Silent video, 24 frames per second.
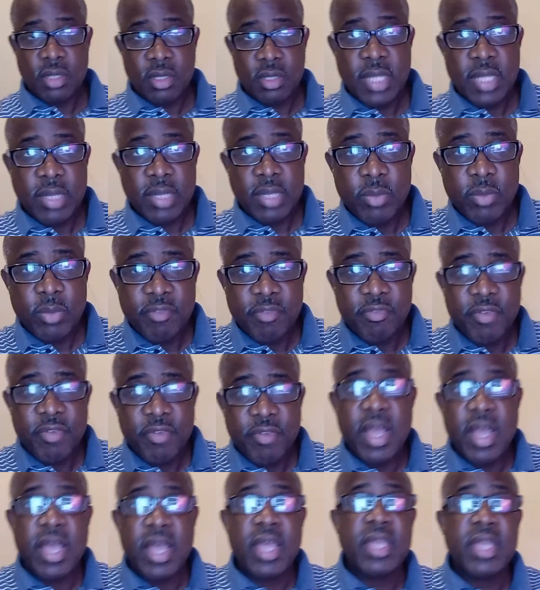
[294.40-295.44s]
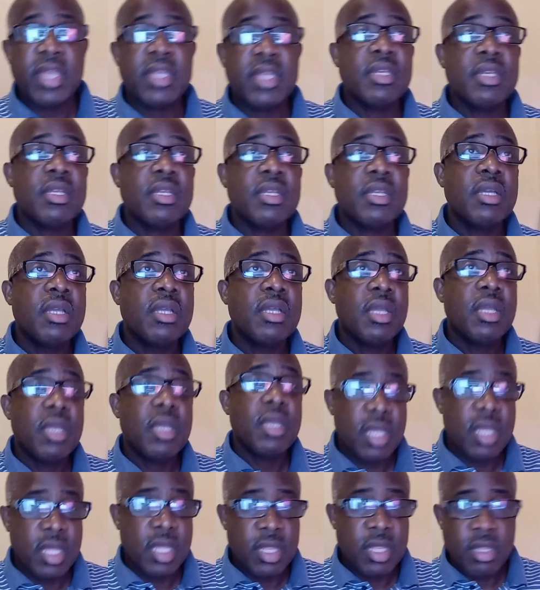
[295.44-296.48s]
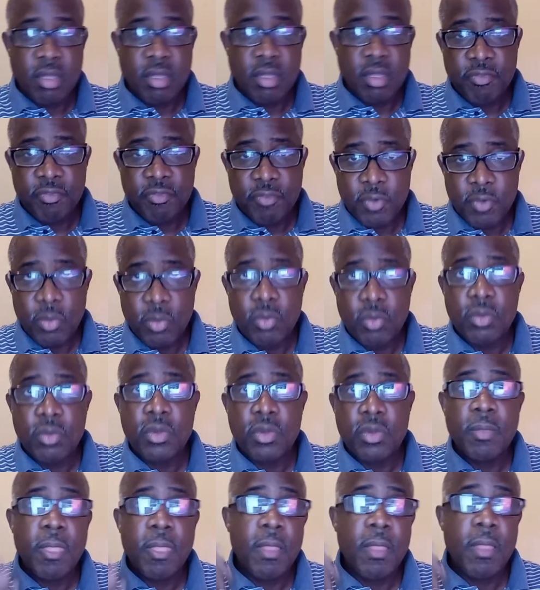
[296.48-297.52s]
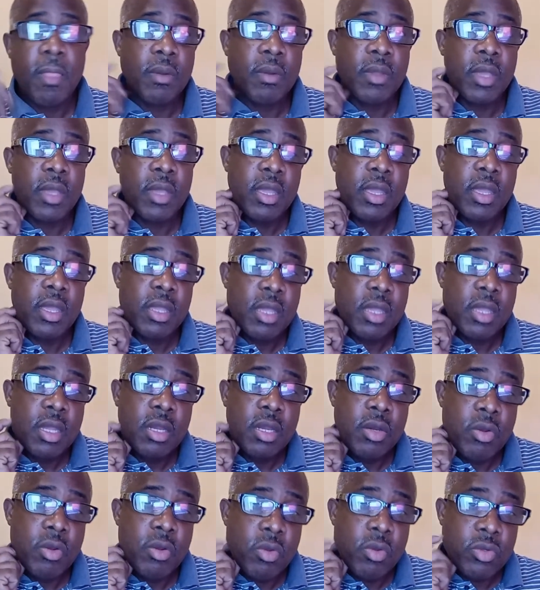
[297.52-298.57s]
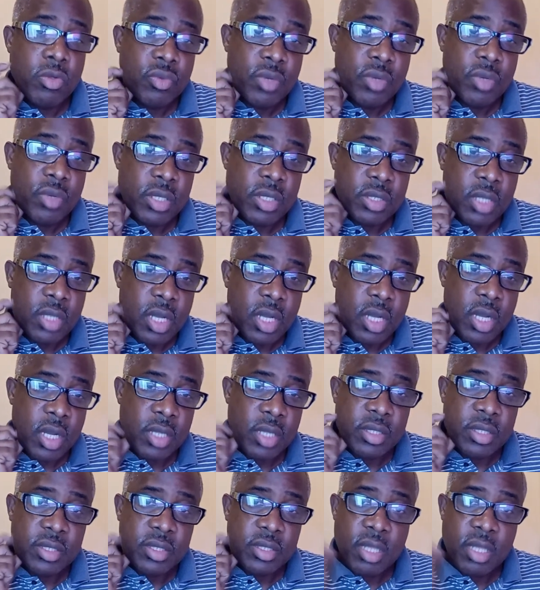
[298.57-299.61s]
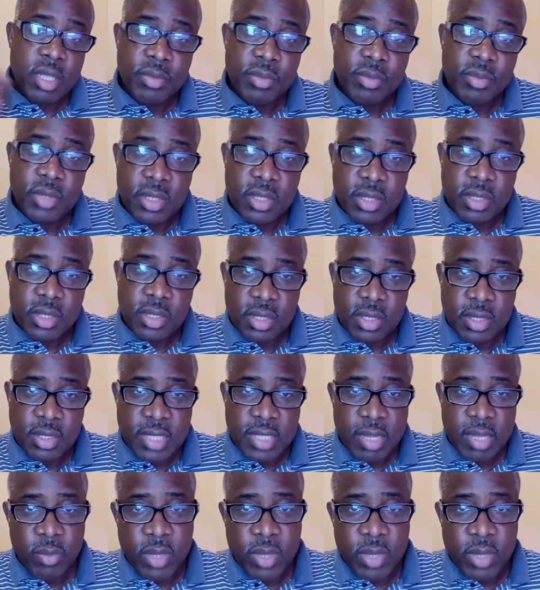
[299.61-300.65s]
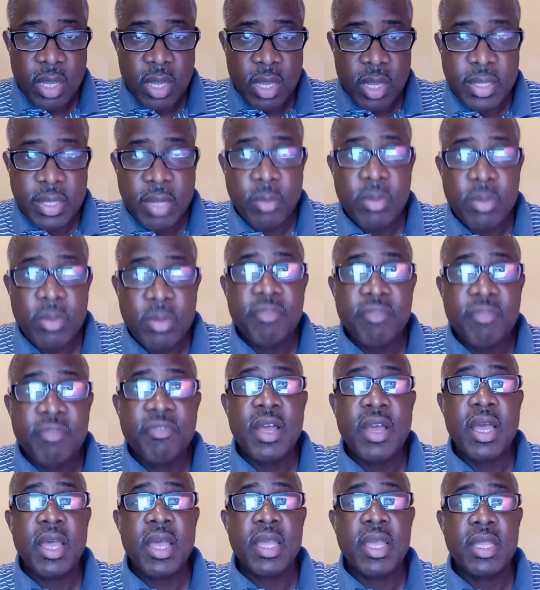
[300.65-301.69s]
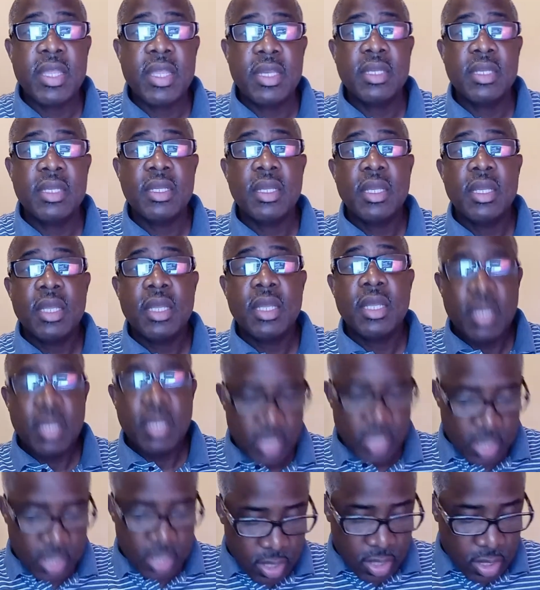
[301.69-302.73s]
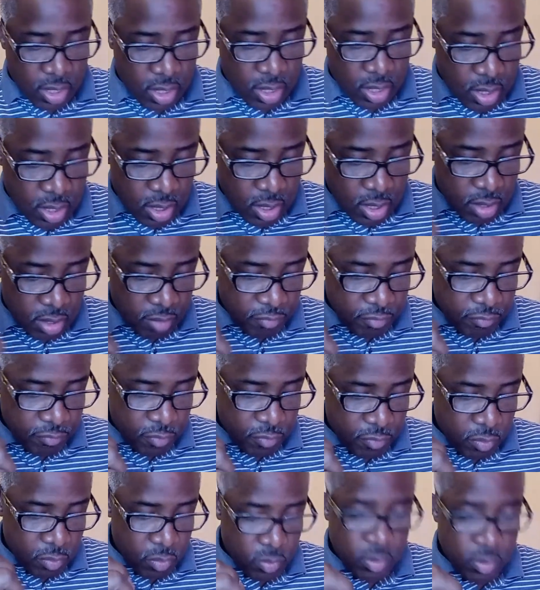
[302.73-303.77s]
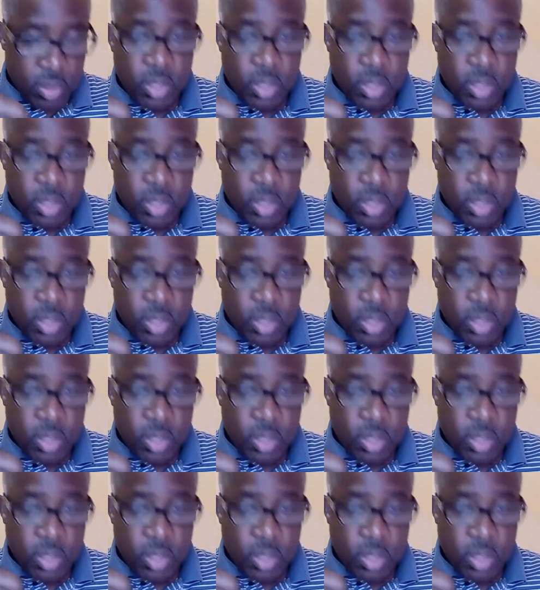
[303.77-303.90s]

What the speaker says: that we find in the food. Okay, nutrients are the substances that we find in the food,